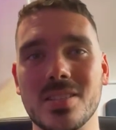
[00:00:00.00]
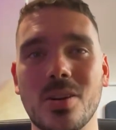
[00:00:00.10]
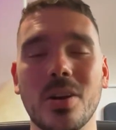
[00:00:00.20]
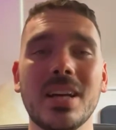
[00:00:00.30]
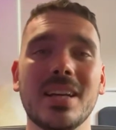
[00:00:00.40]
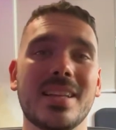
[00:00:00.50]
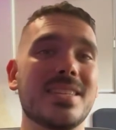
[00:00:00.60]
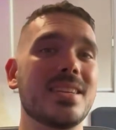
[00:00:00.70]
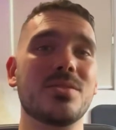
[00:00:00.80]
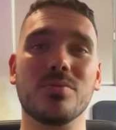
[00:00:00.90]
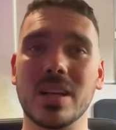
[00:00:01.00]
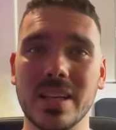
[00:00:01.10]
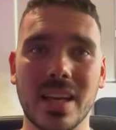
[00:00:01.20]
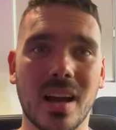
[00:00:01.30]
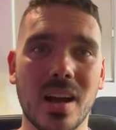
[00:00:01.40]
So this is
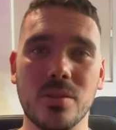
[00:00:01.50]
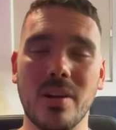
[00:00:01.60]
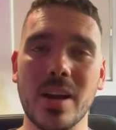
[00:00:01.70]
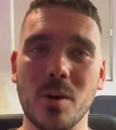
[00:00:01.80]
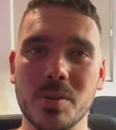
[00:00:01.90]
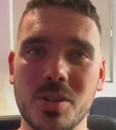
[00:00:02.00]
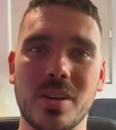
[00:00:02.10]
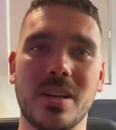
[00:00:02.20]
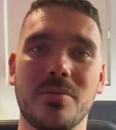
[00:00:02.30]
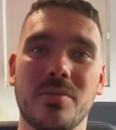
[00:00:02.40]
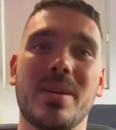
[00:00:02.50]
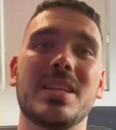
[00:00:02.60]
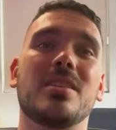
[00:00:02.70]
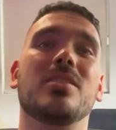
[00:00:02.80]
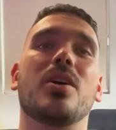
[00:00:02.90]
really a, a great opportunity for me
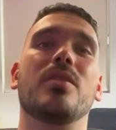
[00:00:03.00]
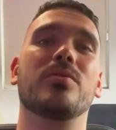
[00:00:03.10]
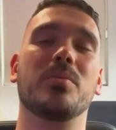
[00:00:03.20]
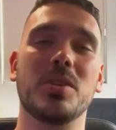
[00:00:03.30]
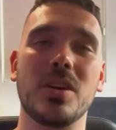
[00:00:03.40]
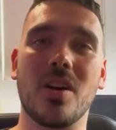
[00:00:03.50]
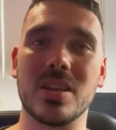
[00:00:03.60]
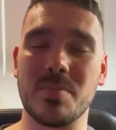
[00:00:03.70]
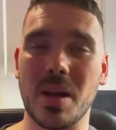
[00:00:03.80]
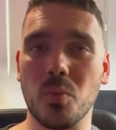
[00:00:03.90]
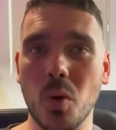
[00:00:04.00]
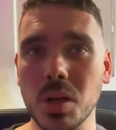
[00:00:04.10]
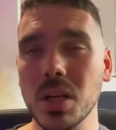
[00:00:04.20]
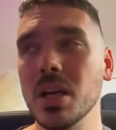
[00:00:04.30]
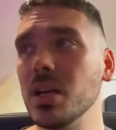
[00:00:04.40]
to learn from you guys about
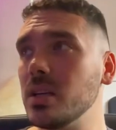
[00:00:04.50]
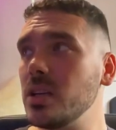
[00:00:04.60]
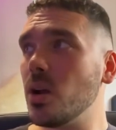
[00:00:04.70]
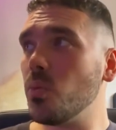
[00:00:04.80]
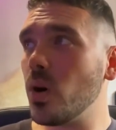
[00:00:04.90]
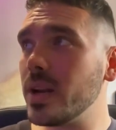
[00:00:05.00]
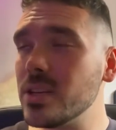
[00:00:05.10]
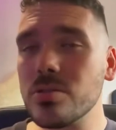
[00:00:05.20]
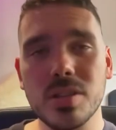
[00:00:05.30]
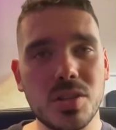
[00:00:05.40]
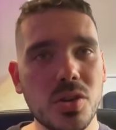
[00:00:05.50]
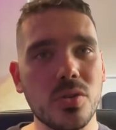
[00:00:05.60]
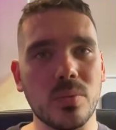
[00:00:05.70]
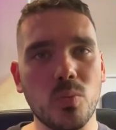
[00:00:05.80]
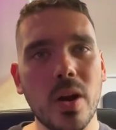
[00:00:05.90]
what you know what interests you
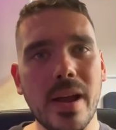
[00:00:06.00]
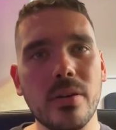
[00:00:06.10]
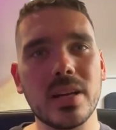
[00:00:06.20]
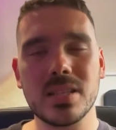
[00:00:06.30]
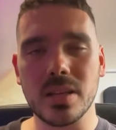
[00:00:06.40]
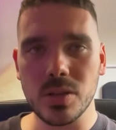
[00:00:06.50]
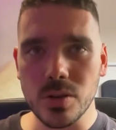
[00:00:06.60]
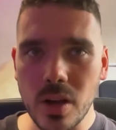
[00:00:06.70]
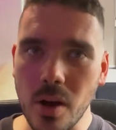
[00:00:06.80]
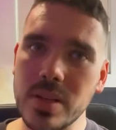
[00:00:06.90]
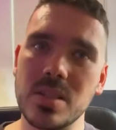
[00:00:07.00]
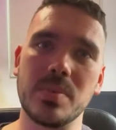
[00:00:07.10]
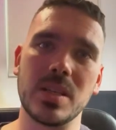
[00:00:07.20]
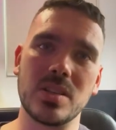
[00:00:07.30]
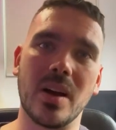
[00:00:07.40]
and what areas are you going to
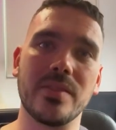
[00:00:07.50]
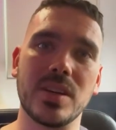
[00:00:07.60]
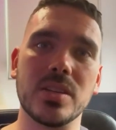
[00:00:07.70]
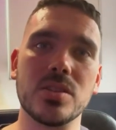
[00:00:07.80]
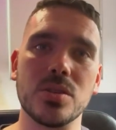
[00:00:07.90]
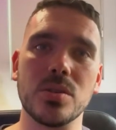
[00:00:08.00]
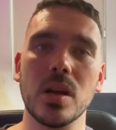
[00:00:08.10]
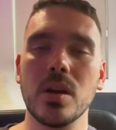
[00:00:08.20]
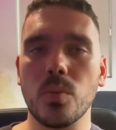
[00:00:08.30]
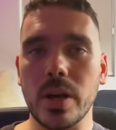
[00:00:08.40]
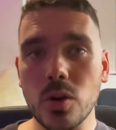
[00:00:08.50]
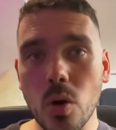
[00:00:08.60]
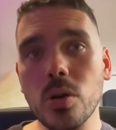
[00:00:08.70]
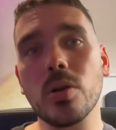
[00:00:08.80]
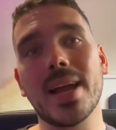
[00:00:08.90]
be diving into when you're
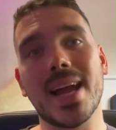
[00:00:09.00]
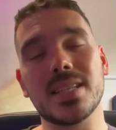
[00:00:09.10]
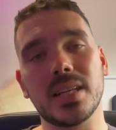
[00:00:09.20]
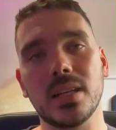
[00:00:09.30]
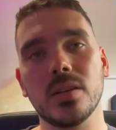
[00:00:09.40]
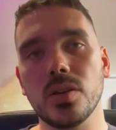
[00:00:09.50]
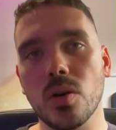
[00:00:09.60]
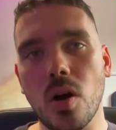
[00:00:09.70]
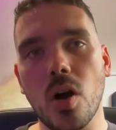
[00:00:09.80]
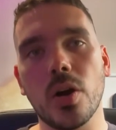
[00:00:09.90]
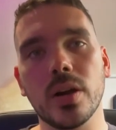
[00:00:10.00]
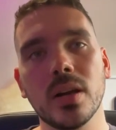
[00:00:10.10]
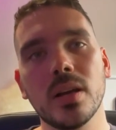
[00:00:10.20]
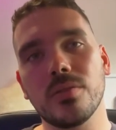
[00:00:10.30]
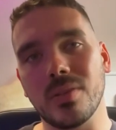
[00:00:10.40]
creating your own
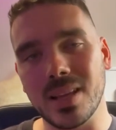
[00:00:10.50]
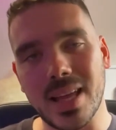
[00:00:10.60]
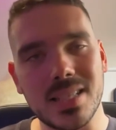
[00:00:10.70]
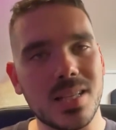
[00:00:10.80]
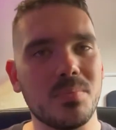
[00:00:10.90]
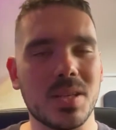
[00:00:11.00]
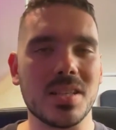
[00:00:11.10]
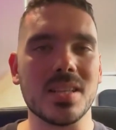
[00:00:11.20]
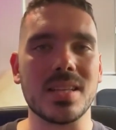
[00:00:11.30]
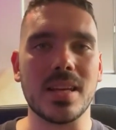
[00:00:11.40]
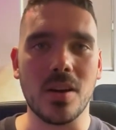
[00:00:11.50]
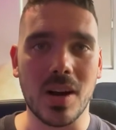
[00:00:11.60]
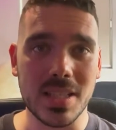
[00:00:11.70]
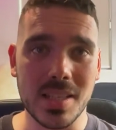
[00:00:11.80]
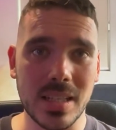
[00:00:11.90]
freelancing business in
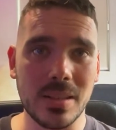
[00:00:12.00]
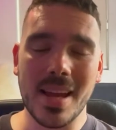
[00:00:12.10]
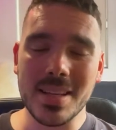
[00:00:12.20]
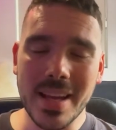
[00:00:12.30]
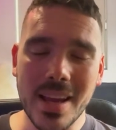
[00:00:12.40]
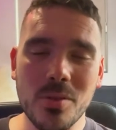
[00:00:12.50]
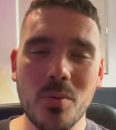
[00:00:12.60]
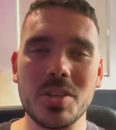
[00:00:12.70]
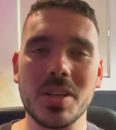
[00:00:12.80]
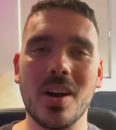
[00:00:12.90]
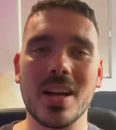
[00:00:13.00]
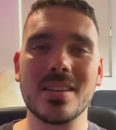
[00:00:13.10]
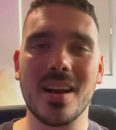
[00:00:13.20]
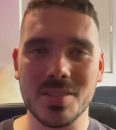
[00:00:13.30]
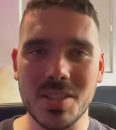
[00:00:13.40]
IT. Thanks again for watching guys.
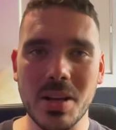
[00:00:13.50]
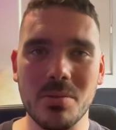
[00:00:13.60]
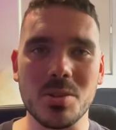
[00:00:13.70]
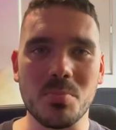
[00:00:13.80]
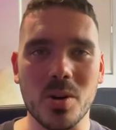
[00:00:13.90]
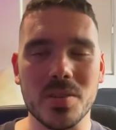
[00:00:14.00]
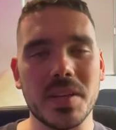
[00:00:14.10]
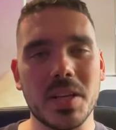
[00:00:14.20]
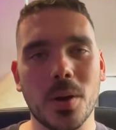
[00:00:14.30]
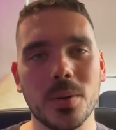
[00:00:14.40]
I'll see you on tomorrow's video.